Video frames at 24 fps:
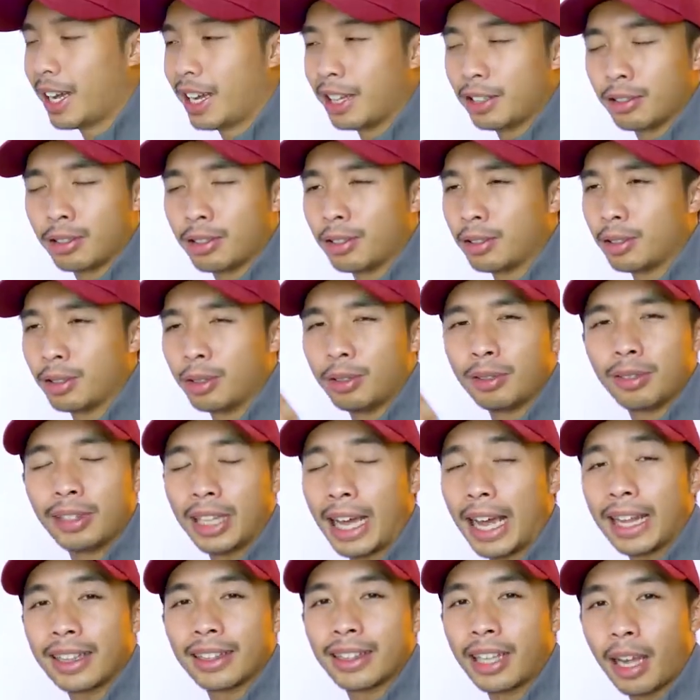Yeah, you could do
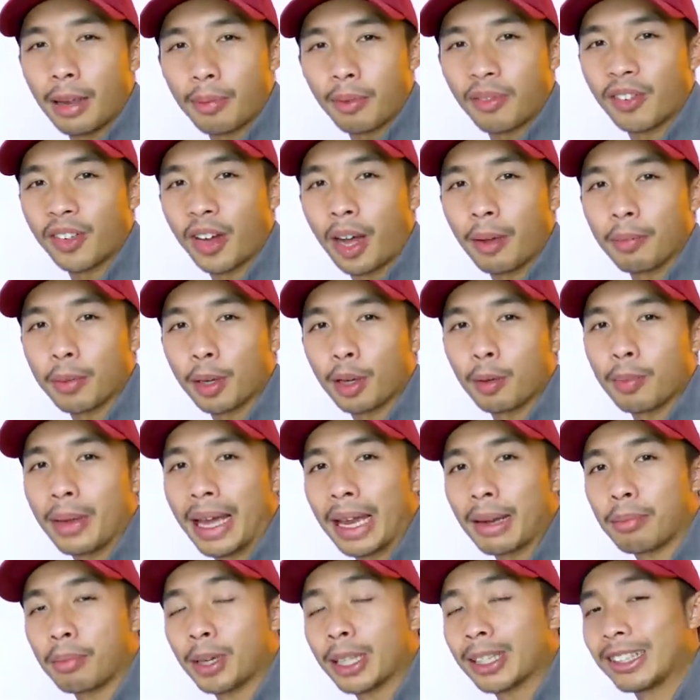that type of copy
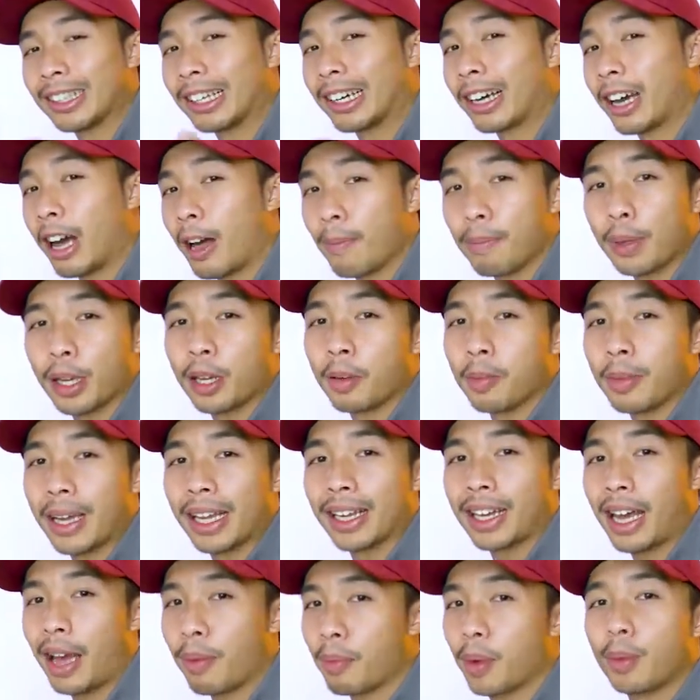command, but the copy
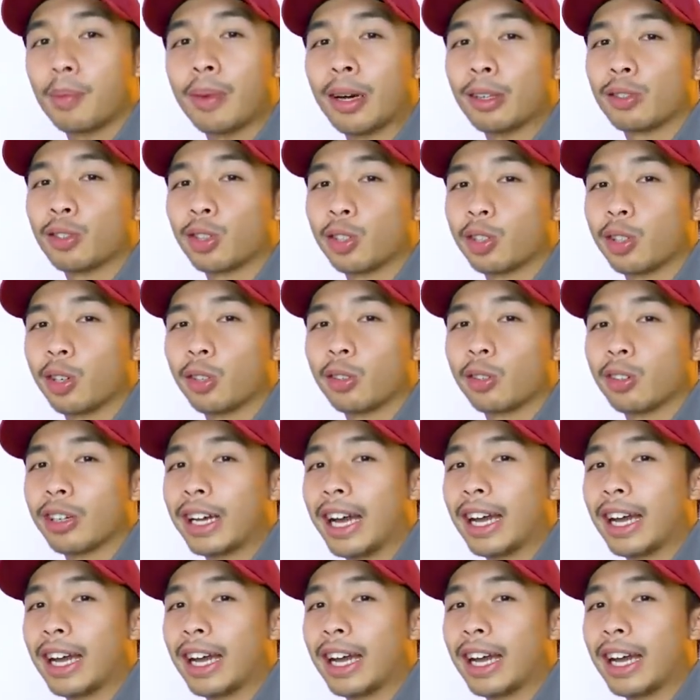command I'm about to show you